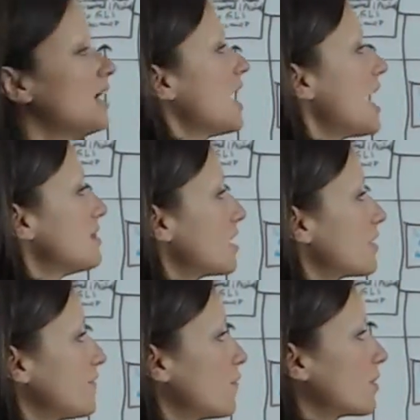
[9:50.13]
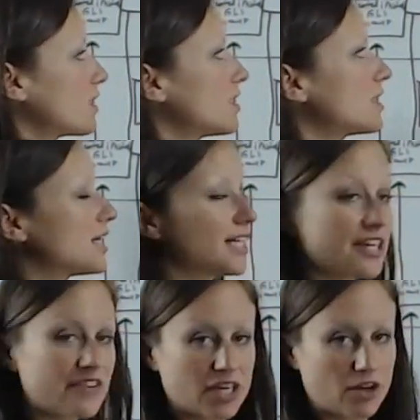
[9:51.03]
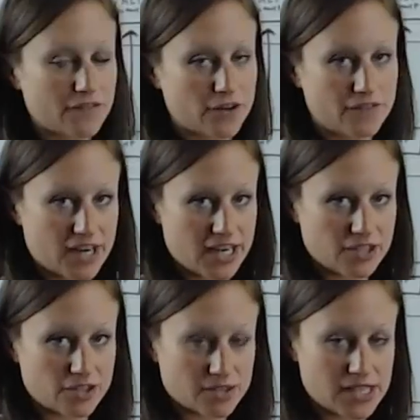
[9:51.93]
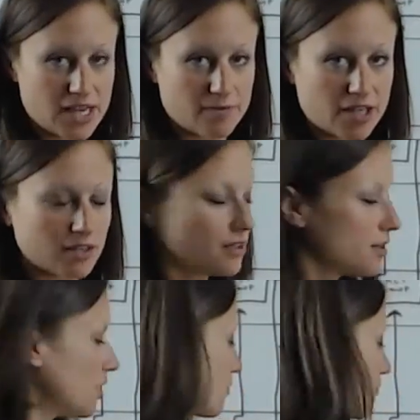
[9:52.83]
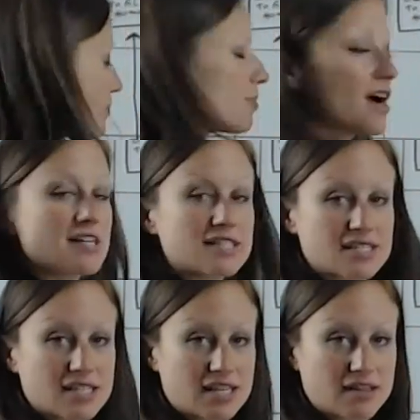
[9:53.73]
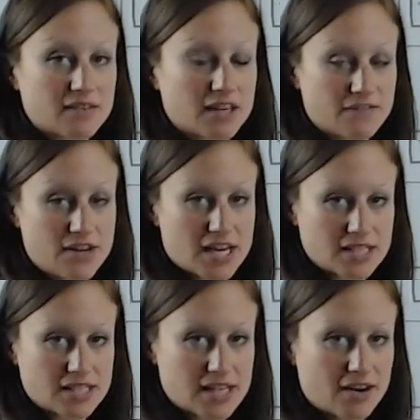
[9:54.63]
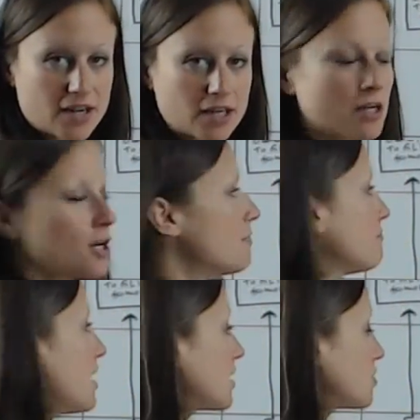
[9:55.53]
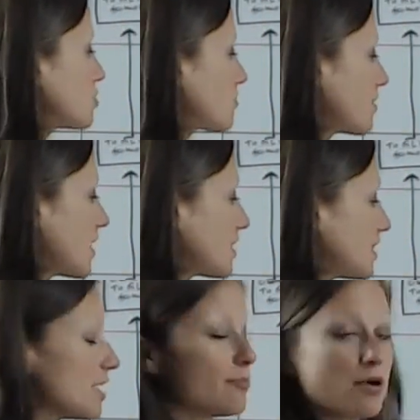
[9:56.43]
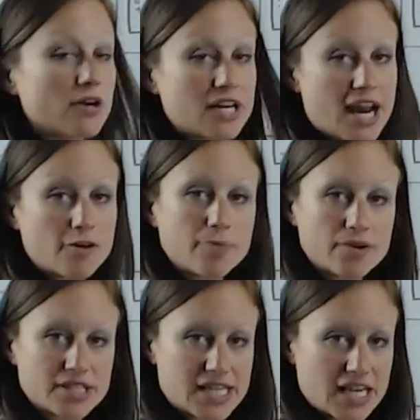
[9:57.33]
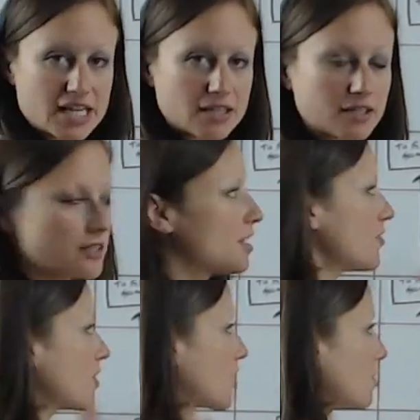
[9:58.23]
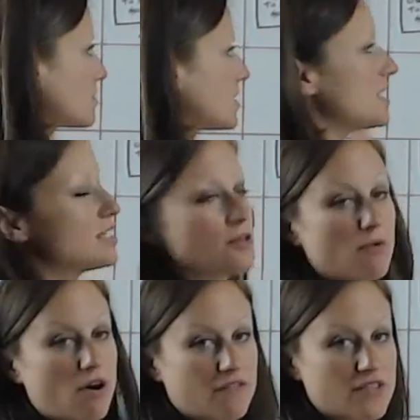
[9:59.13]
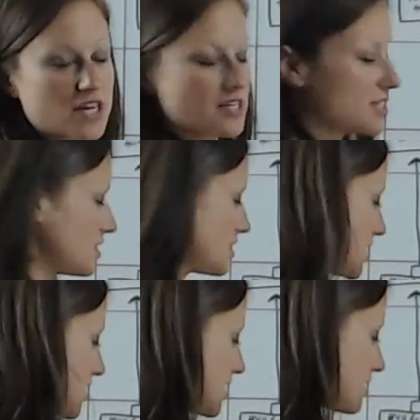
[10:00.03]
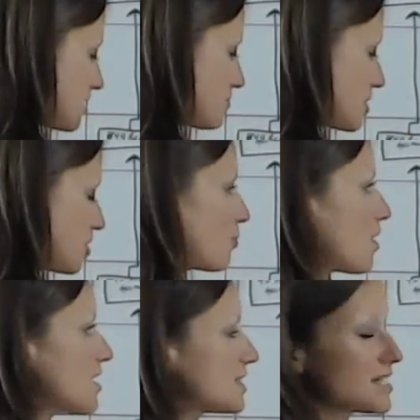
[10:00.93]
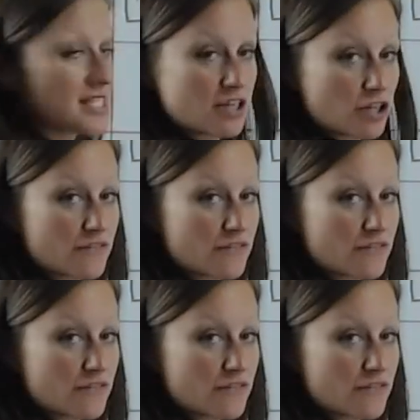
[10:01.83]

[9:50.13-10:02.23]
and therefore clearing it off your financial statement, reprocessing it if necessary, making sure that the input and output data that goes into all of this, into the systems and the processing in your